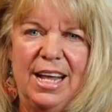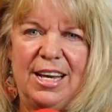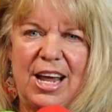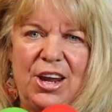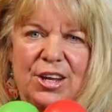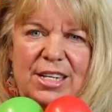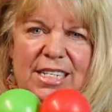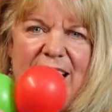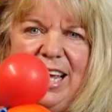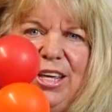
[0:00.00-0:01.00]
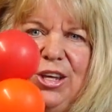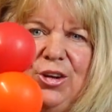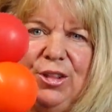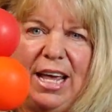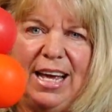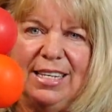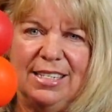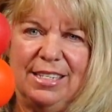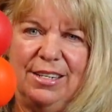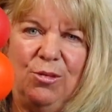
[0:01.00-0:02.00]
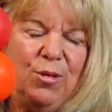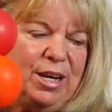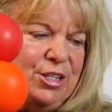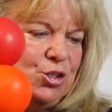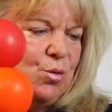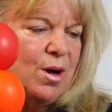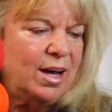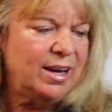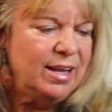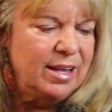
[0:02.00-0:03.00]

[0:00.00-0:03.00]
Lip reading: Now you're going to take your last 1-inch quad